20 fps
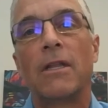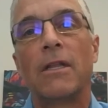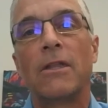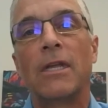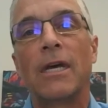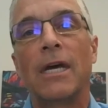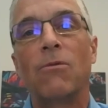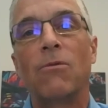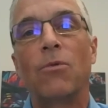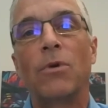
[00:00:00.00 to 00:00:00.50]

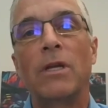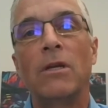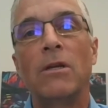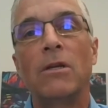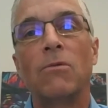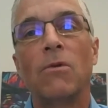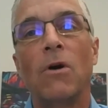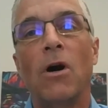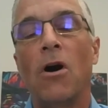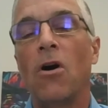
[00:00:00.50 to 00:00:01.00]
that
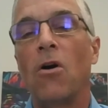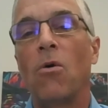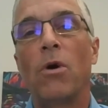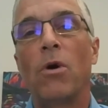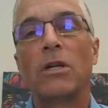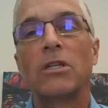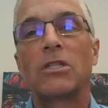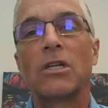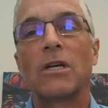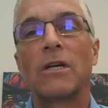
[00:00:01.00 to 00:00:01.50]
we all
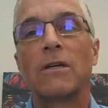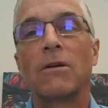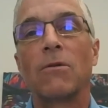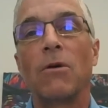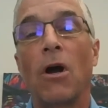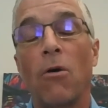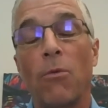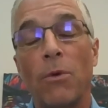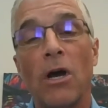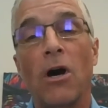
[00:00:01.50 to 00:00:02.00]
want to,
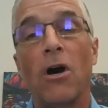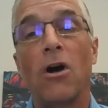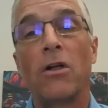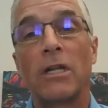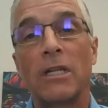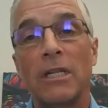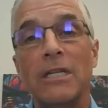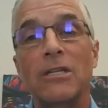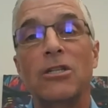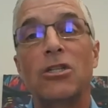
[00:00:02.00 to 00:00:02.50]
or we all
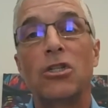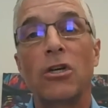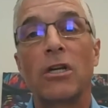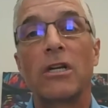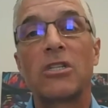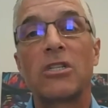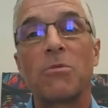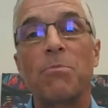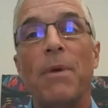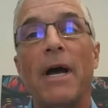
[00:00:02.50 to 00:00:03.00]
at least
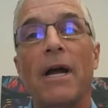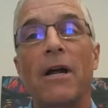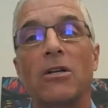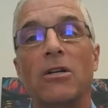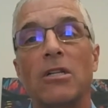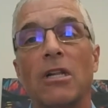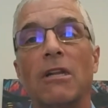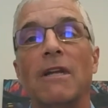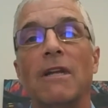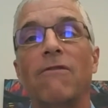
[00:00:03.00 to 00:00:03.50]
should aspire
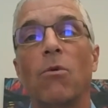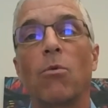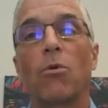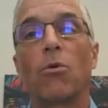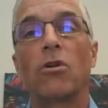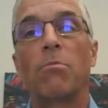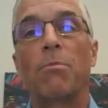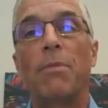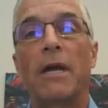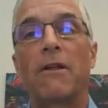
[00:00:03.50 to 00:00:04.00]
to leave the
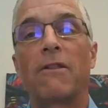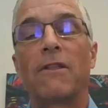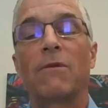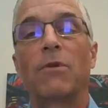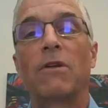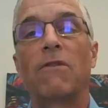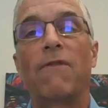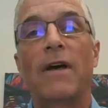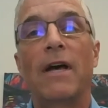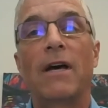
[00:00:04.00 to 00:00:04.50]
world better than
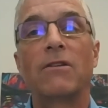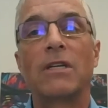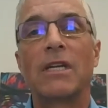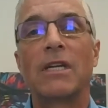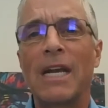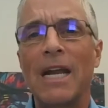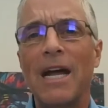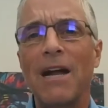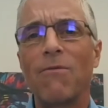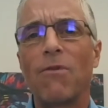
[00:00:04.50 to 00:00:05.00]
we found
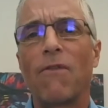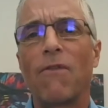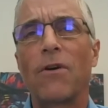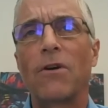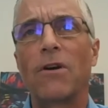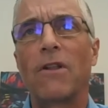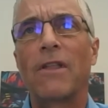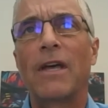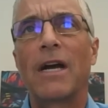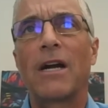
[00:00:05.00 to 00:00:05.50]
it. And I
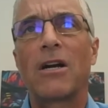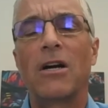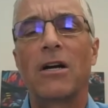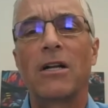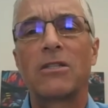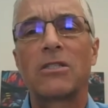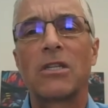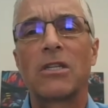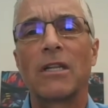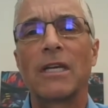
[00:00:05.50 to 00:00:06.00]
refer to that
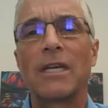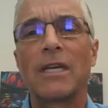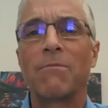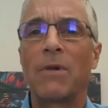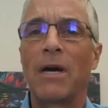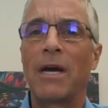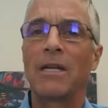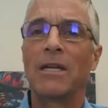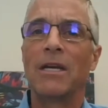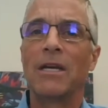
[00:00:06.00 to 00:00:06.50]
constantly in
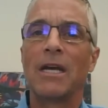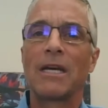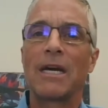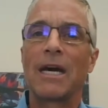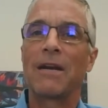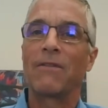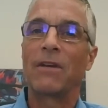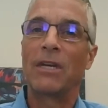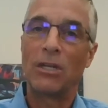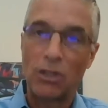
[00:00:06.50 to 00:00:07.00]
my
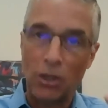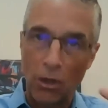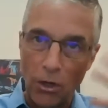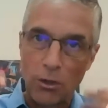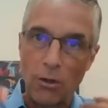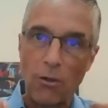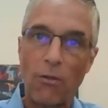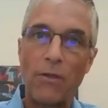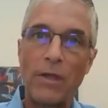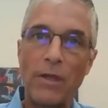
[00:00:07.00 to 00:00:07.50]
kind of
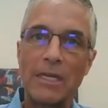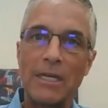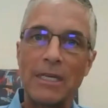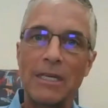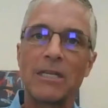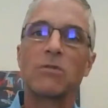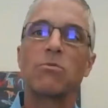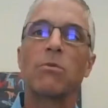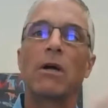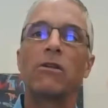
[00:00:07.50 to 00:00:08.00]
internal
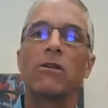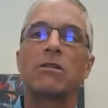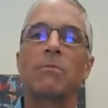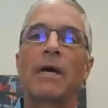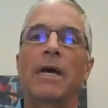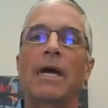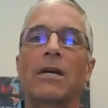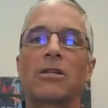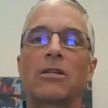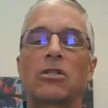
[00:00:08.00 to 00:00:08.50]
thinking as well as
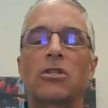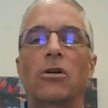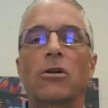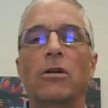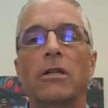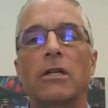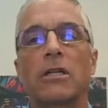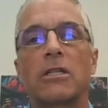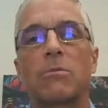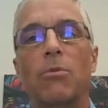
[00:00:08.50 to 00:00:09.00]
my
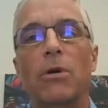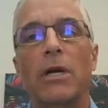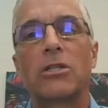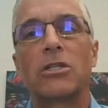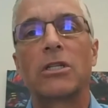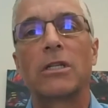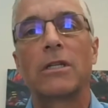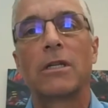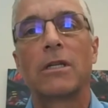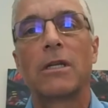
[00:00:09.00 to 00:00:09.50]
external
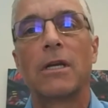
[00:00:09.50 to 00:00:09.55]
expression.